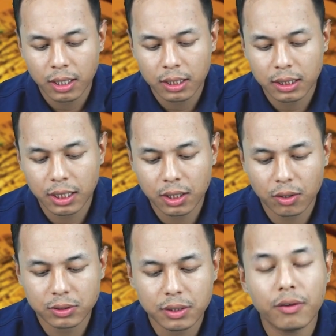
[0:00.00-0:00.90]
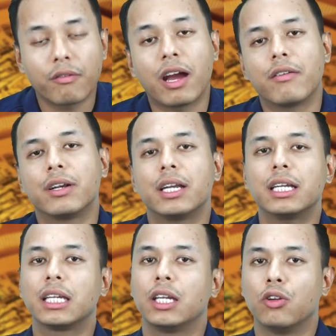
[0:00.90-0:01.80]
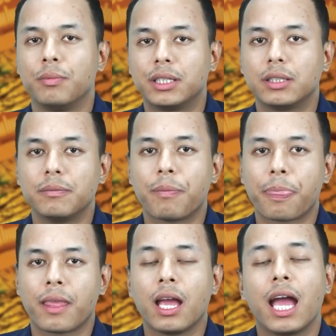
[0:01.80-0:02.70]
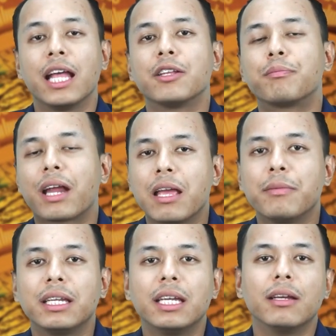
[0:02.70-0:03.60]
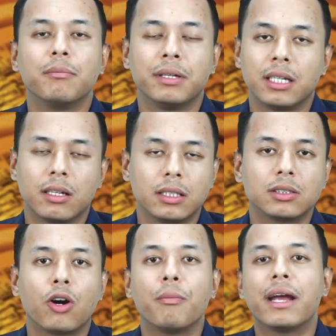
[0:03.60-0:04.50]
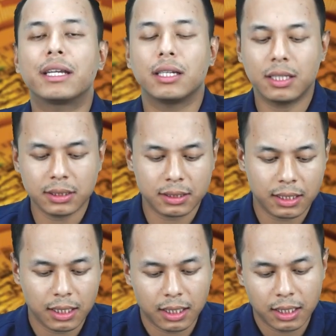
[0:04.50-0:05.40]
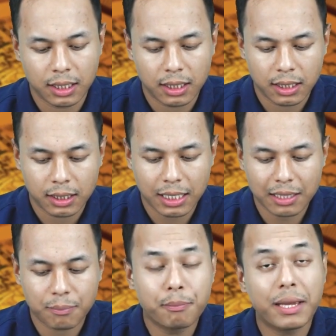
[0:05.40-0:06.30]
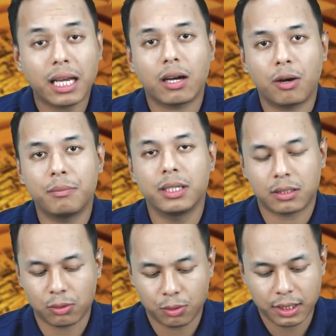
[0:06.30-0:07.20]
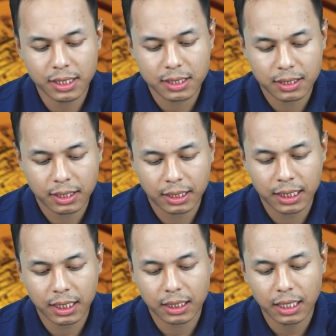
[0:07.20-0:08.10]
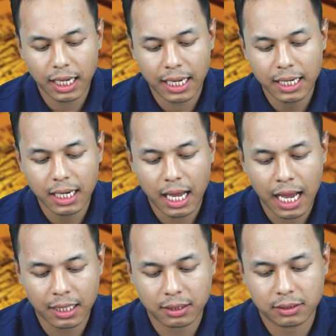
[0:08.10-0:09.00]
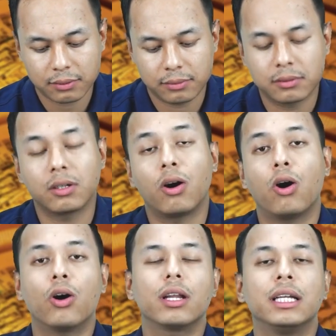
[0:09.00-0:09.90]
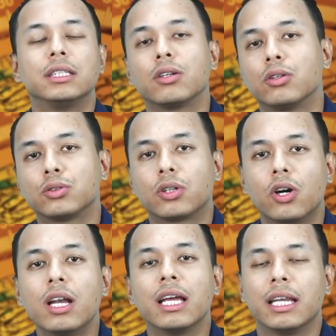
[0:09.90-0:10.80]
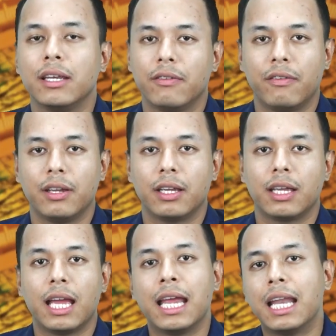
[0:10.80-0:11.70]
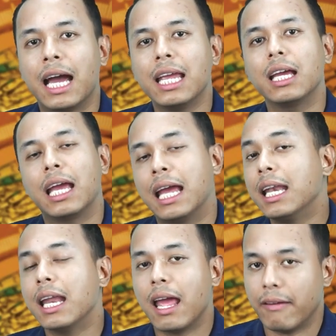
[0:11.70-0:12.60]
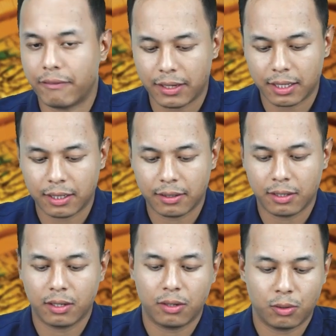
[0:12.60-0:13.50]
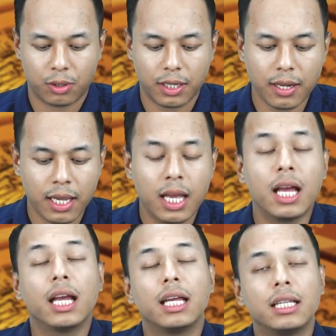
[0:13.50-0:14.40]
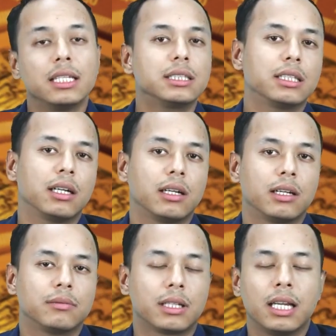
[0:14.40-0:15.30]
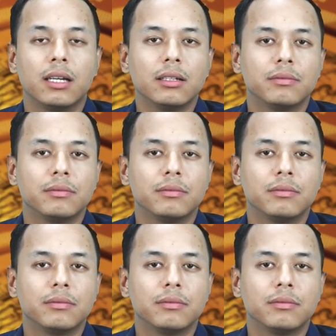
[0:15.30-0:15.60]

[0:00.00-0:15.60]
3500 km, and the primary minerals or materials that make up the core is nickel and iron, or it is also called Fe, Ni and Fe. Okay, in this layer,